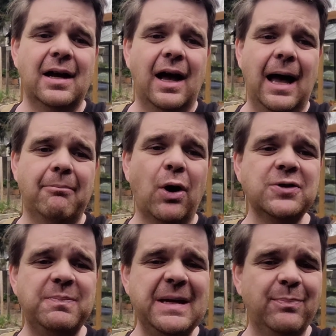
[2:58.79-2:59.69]
Uh,
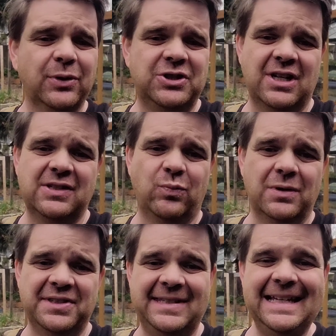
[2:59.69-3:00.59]
most people just
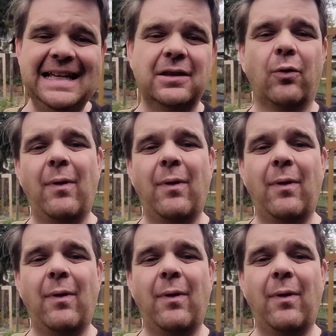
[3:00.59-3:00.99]
will seed the